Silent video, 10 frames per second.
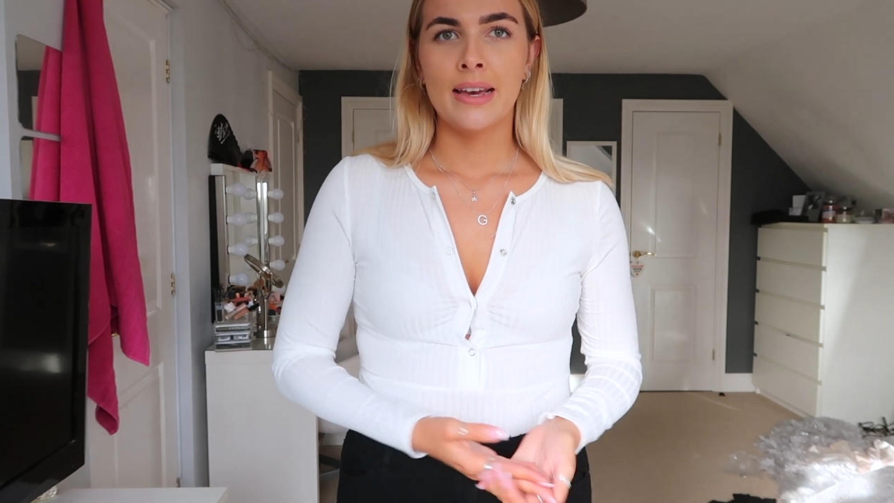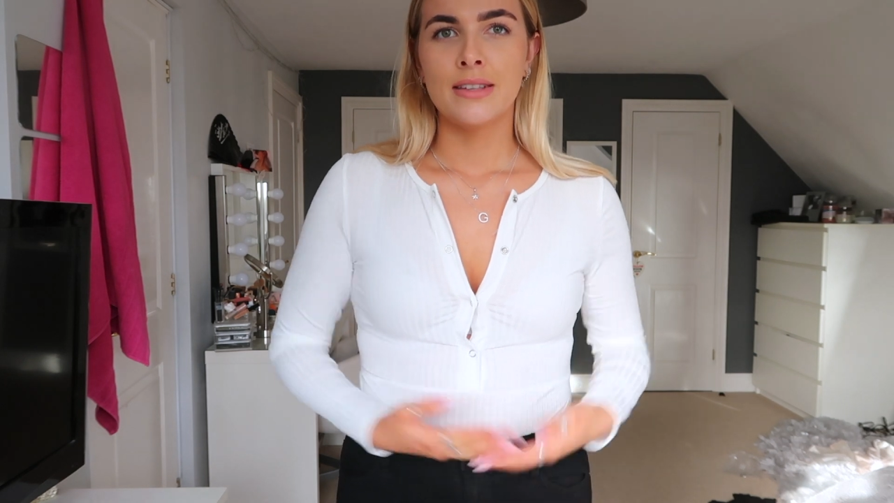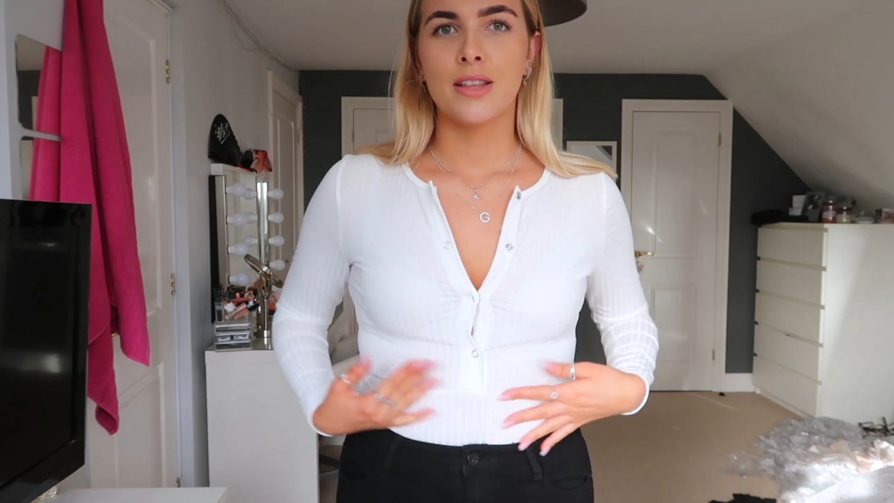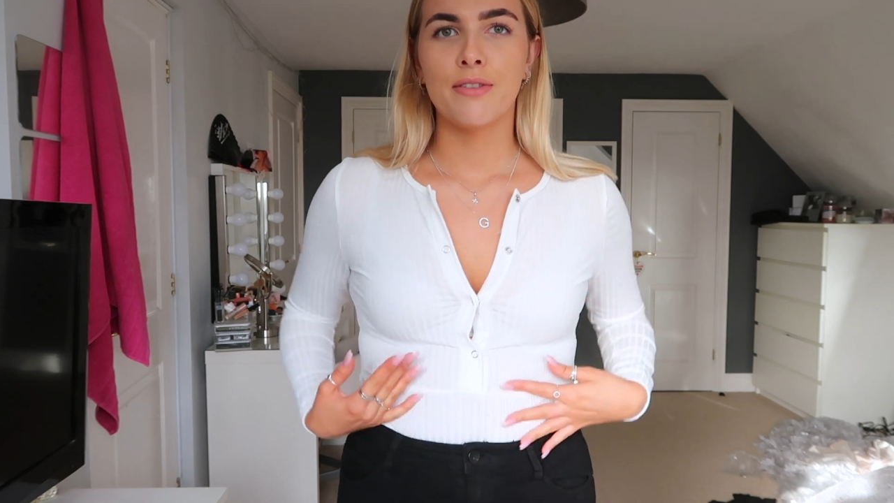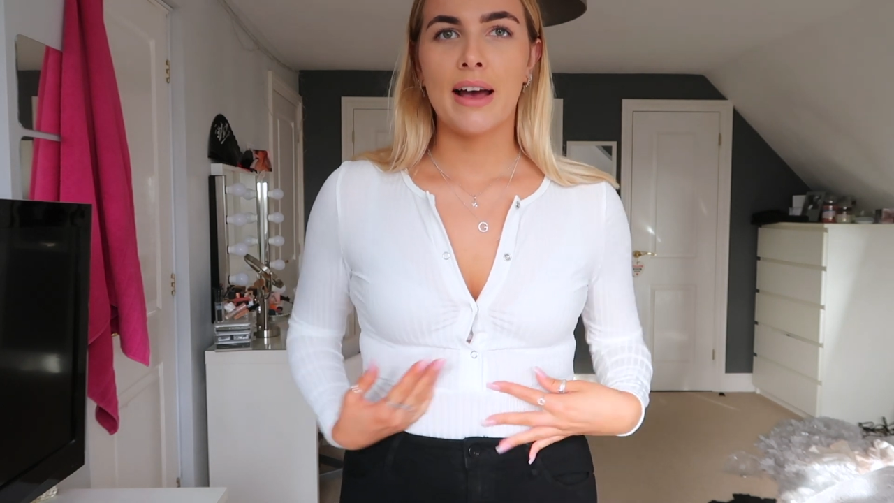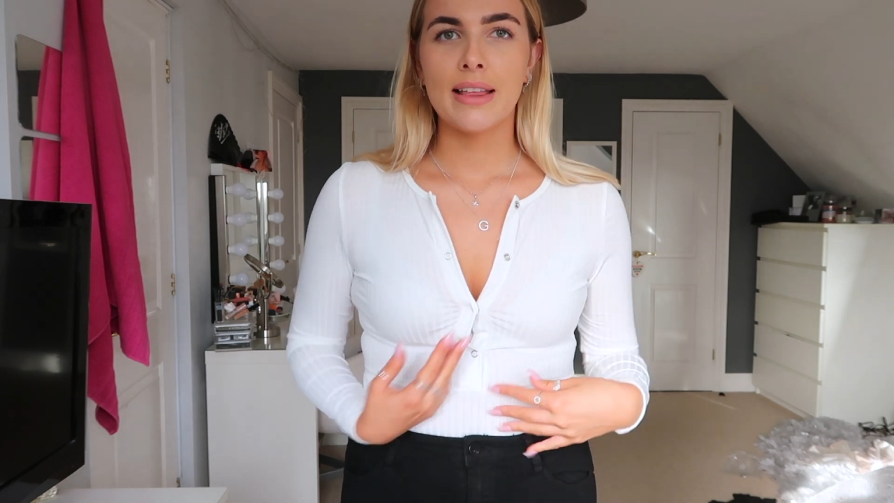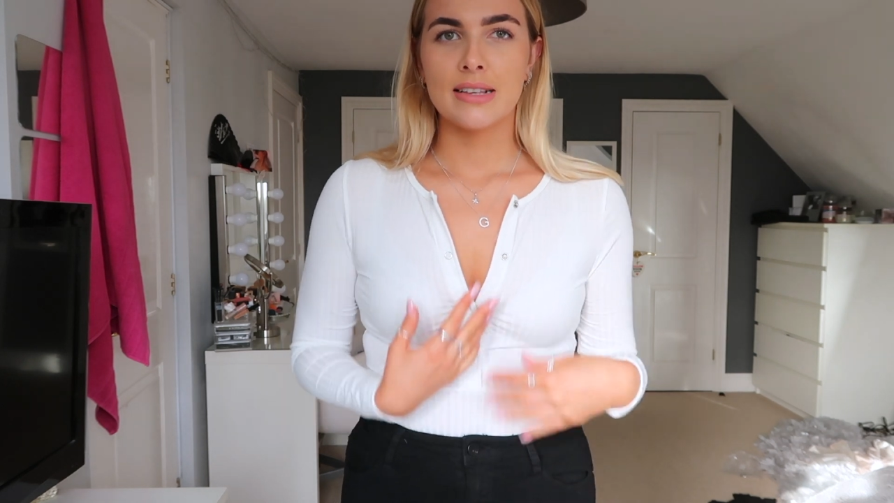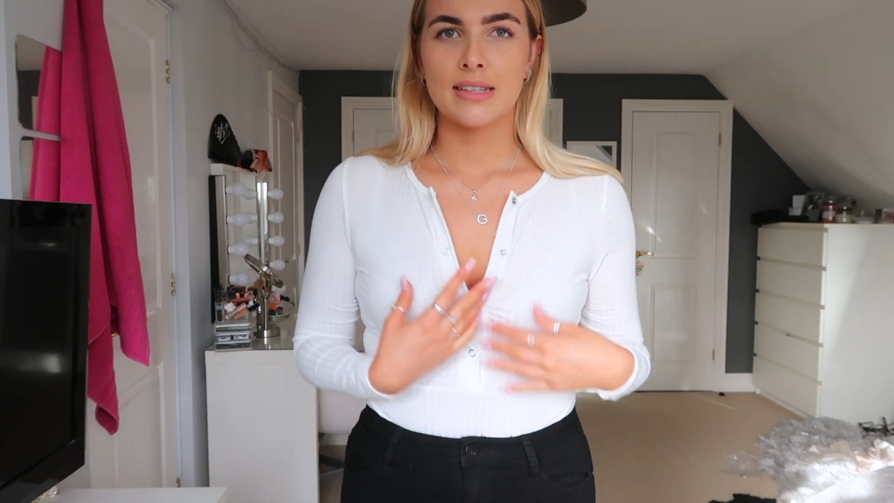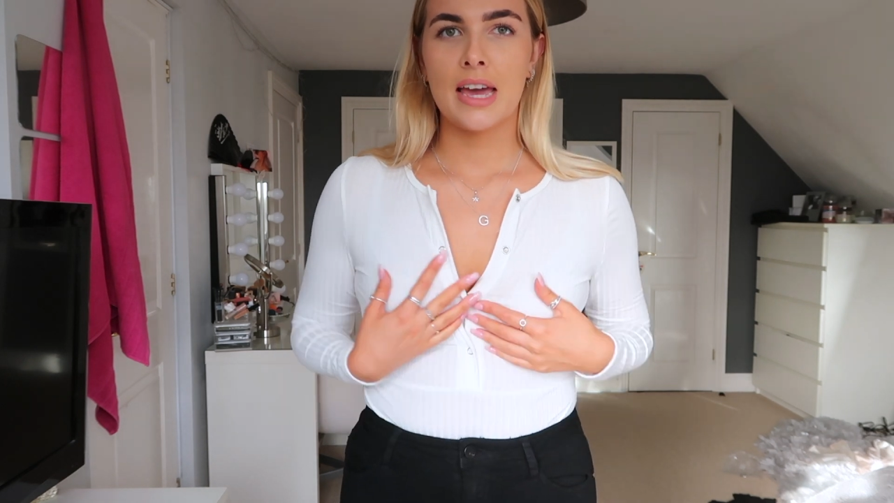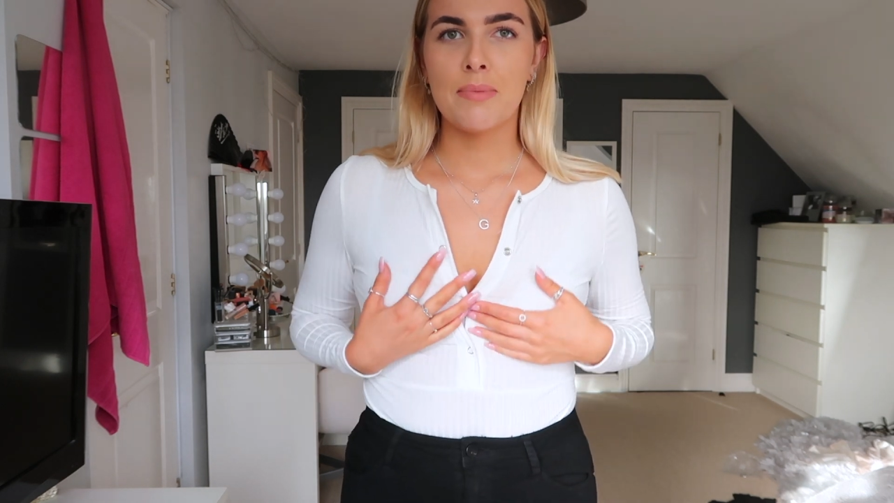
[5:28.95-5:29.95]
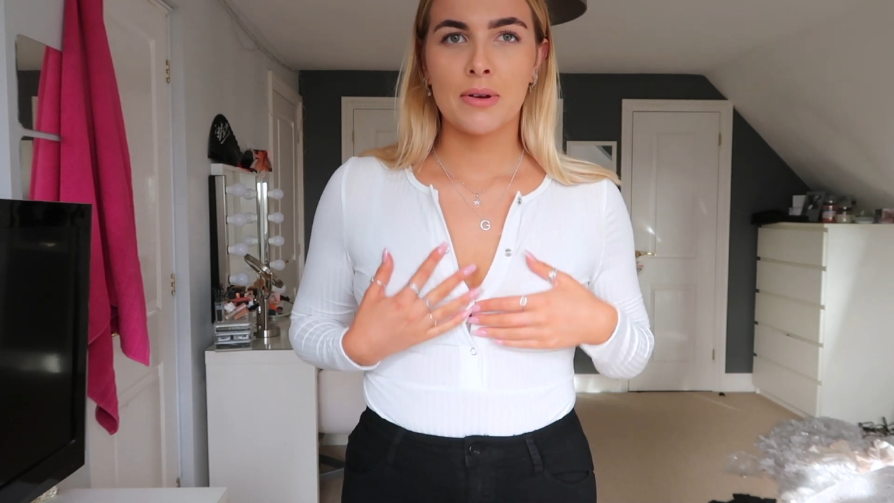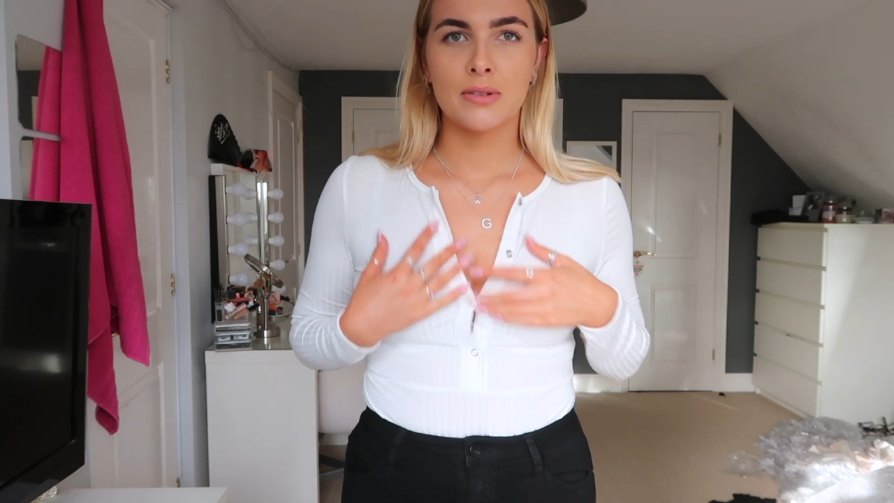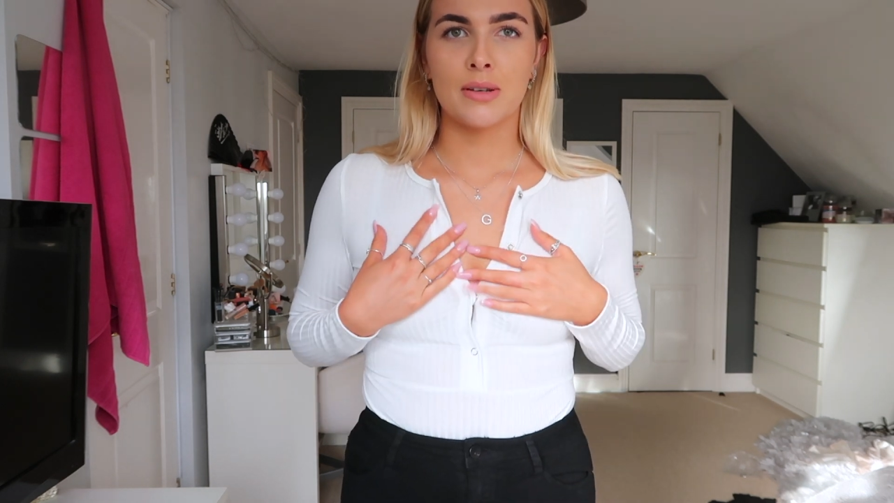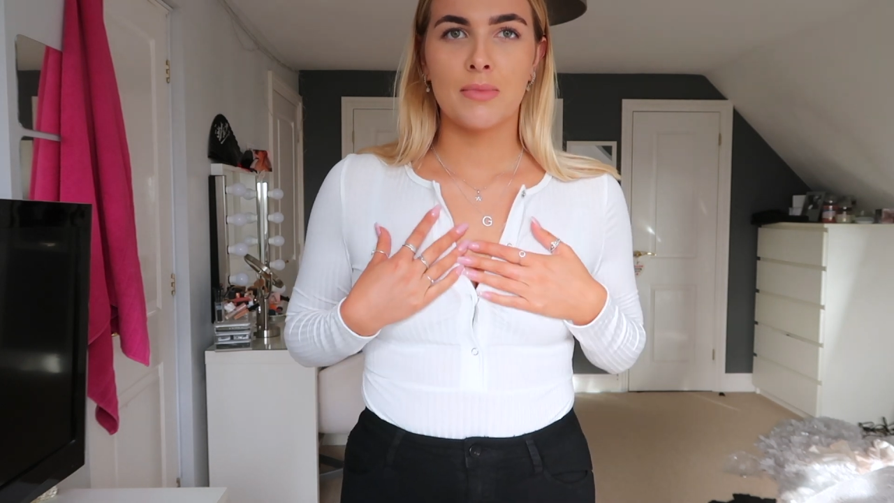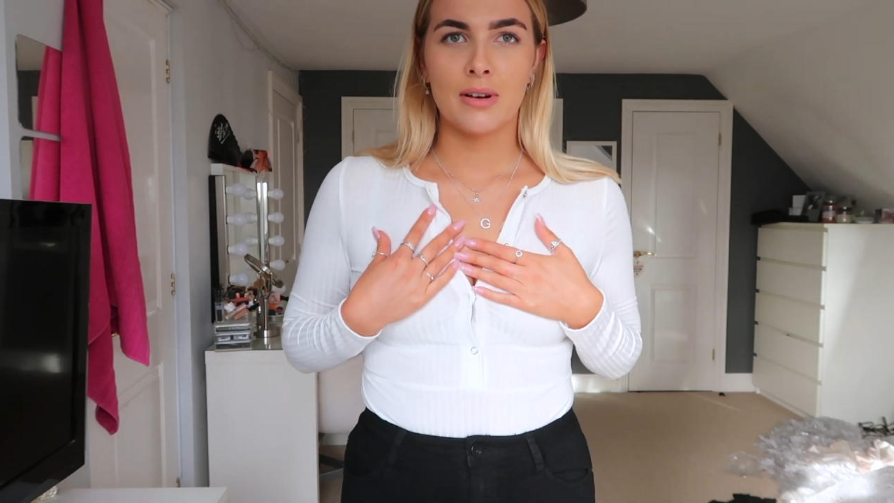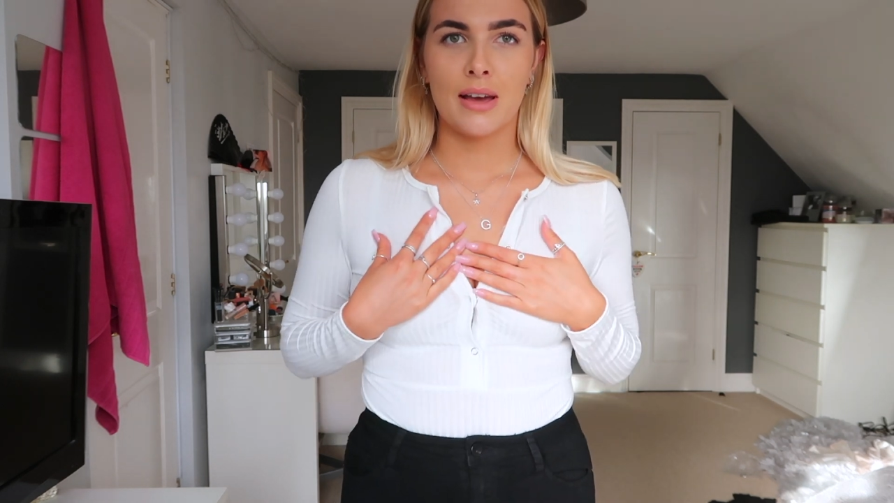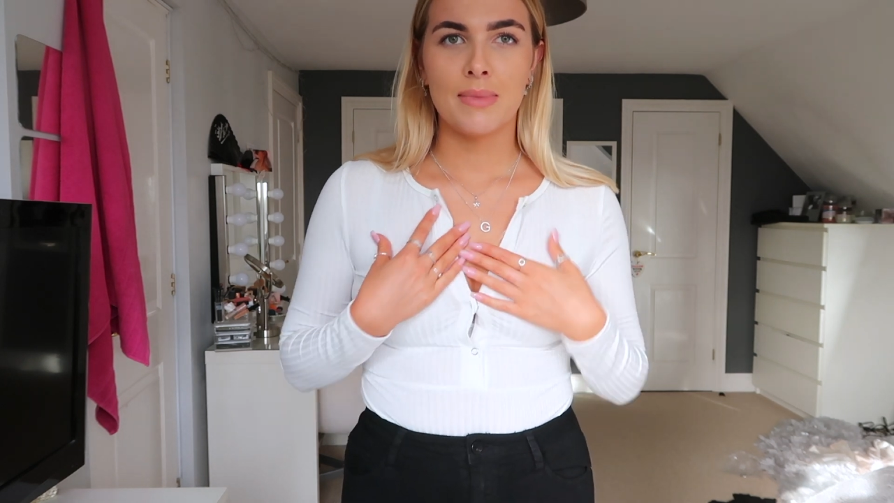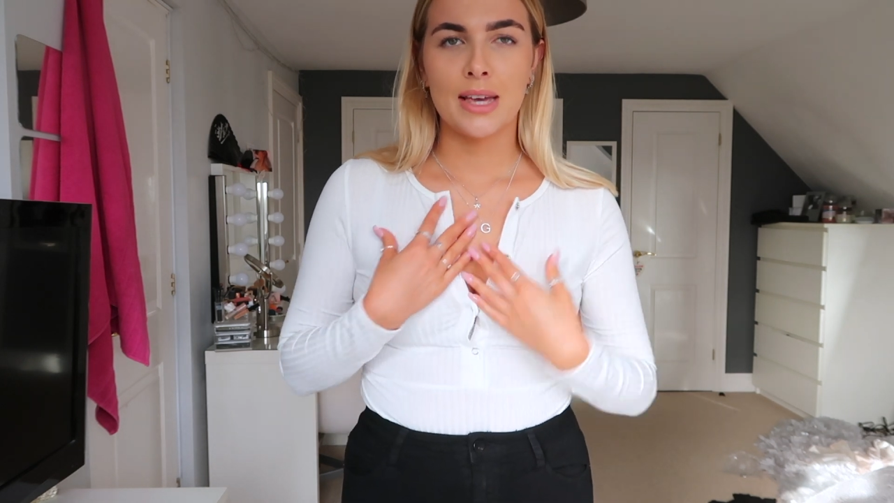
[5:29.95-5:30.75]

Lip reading: so the fact that it's gaping on someone like